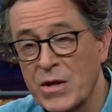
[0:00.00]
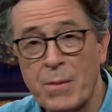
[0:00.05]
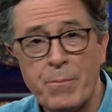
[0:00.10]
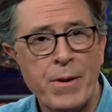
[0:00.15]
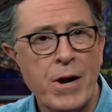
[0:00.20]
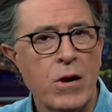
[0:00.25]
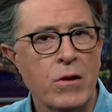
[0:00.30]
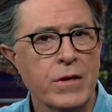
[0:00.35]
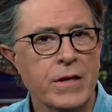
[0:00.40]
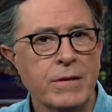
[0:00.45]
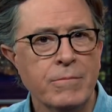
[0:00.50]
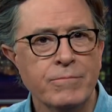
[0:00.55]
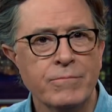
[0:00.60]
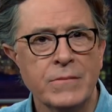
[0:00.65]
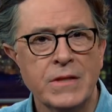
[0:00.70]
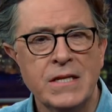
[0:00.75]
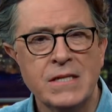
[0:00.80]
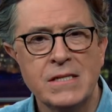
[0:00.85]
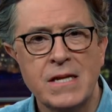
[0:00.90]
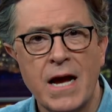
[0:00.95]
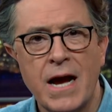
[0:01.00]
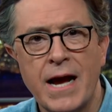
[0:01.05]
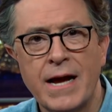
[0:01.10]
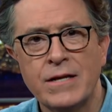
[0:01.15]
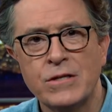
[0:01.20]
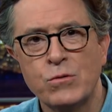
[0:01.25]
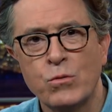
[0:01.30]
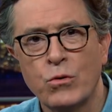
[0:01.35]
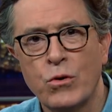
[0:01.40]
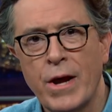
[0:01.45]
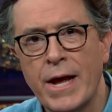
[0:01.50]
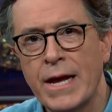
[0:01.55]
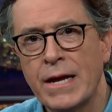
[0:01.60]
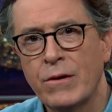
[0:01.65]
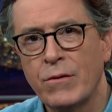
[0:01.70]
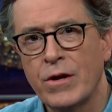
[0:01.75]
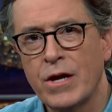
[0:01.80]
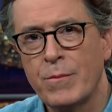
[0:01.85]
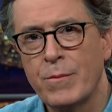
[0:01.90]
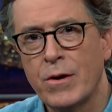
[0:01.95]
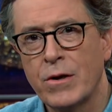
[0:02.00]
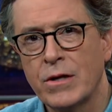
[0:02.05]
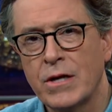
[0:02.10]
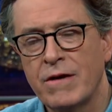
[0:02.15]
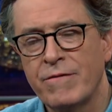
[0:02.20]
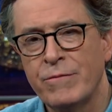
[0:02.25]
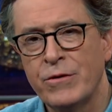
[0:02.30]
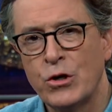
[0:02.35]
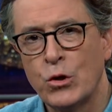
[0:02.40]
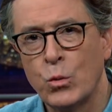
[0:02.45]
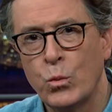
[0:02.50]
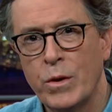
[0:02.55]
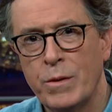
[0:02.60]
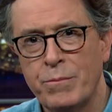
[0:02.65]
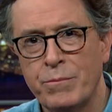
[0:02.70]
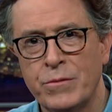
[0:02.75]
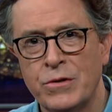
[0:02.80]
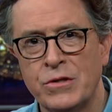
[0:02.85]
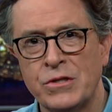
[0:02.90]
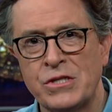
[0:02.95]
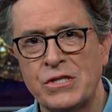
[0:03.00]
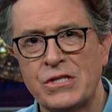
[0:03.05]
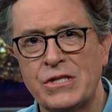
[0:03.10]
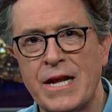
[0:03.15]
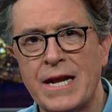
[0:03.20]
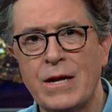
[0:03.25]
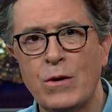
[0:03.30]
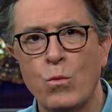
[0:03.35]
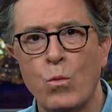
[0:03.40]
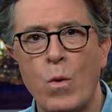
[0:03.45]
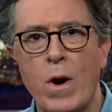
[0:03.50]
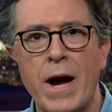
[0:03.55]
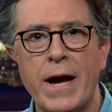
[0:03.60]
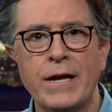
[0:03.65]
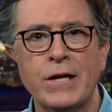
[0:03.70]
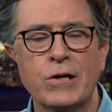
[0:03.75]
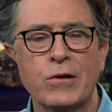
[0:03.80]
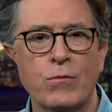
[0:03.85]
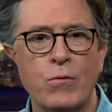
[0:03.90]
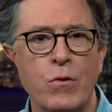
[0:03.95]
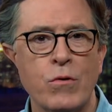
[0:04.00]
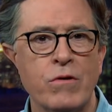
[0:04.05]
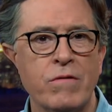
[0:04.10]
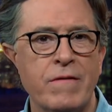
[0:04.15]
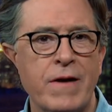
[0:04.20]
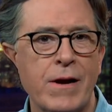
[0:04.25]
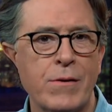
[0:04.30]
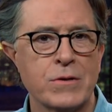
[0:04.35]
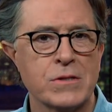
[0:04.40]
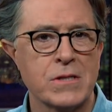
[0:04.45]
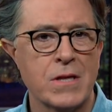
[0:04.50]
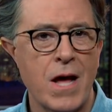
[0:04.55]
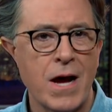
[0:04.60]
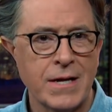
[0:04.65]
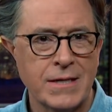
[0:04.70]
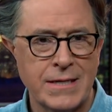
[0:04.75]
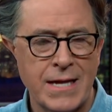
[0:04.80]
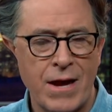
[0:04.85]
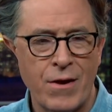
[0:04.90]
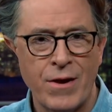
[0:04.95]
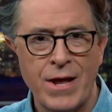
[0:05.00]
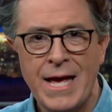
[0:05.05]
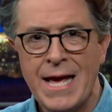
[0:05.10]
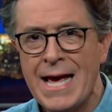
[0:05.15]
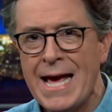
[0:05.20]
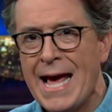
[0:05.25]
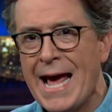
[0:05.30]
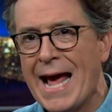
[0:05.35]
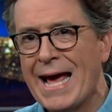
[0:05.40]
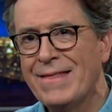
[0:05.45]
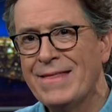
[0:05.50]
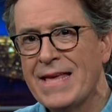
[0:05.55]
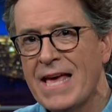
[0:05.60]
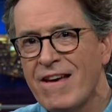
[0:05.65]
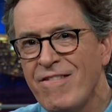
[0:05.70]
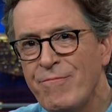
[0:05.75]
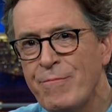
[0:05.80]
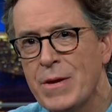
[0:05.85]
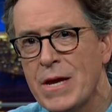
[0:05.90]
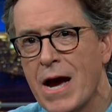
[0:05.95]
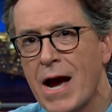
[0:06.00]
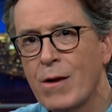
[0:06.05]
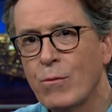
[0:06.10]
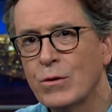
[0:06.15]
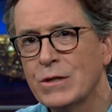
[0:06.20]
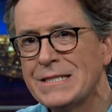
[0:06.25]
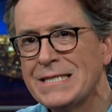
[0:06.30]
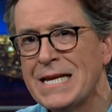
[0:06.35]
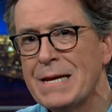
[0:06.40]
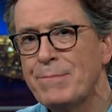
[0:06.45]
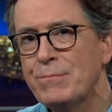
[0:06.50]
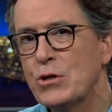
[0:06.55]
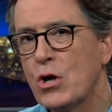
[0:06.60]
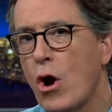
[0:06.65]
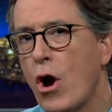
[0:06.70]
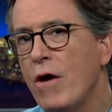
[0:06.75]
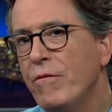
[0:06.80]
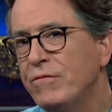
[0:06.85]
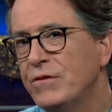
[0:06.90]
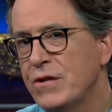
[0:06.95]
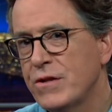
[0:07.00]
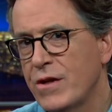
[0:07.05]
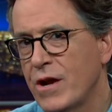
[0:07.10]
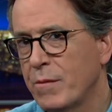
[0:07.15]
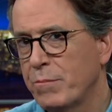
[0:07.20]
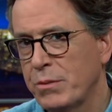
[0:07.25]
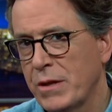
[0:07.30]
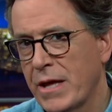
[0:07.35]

Apparently, these guys were angry about Governor Whitmer's statewide coronavirus lockdown, and the F B I were tipped off to their